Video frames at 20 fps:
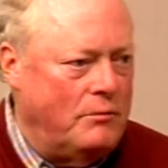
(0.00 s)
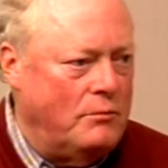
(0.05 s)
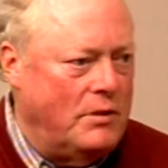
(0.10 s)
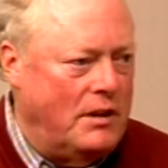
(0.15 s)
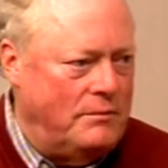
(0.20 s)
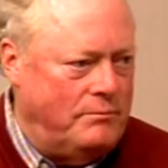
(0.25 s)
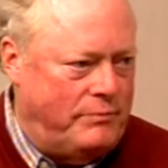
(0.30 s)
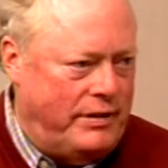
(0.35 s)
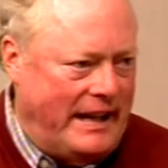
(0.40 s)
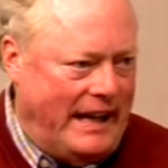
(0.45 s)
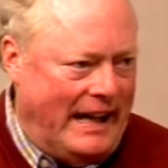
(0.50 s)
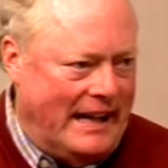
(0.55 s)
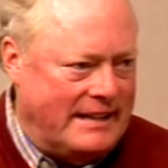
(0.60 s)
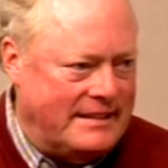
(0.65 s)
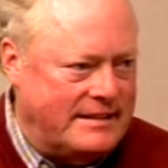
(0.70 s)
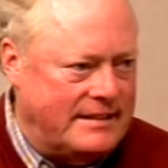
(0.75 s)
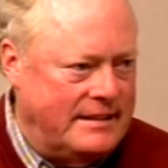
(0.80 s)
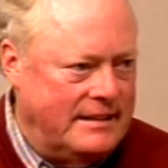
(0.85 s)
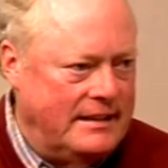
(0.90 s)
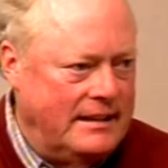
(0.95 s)
one
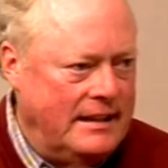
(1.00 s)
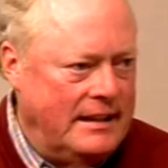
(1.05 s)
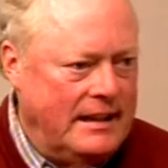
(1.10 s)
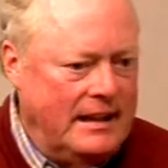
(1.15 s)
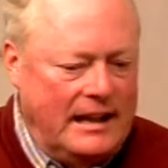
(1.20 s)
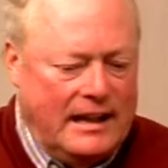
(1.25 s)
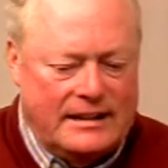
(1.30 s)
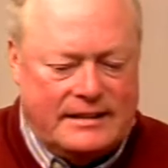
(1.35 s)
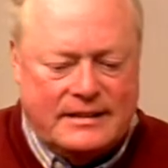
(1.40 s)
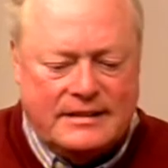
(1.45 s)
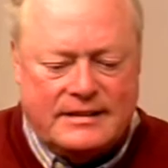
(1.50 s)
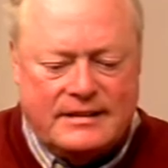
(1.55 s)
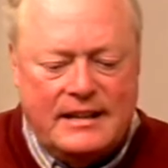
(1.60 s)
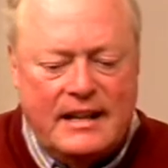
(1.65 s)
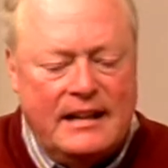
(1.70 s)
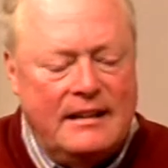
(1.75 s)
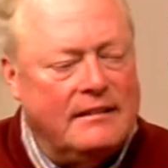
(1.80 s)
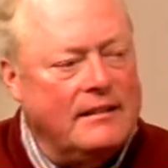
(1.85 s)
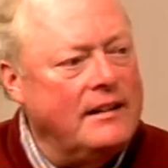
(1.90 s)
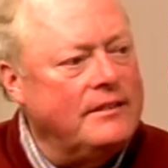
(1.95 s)
passed at the
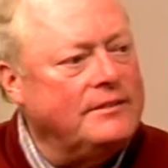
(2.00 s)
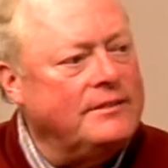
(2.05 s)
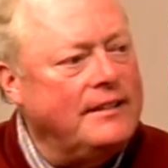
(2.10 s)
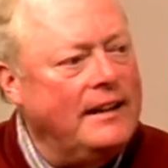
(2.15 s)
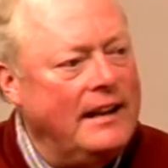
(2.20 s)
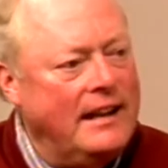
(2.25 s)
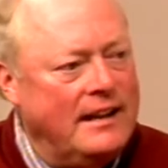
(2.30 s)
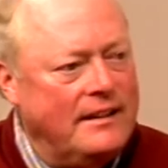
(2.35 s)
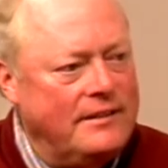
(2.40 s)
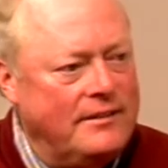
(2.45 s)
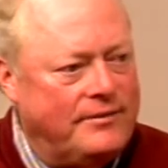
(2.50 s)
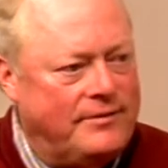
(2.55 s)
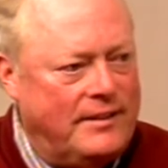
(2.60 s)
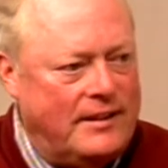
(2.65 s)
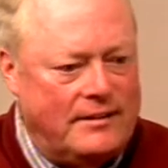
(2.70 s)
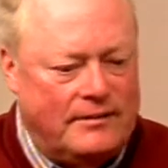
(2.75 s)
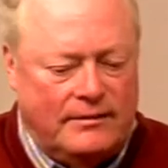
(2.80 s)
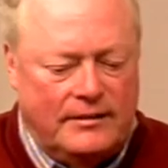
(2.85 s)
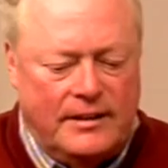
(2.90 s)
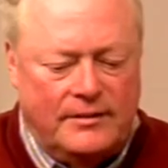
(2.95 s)
state level and the
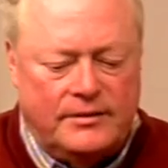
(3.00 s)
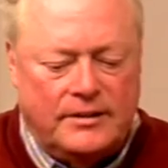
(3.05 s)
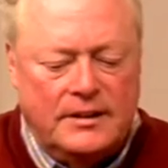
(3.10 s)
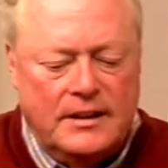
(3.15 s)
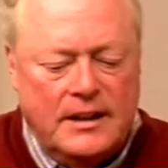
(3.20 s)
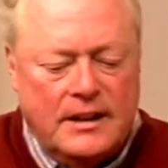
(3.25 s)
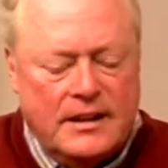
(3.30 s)
federal level.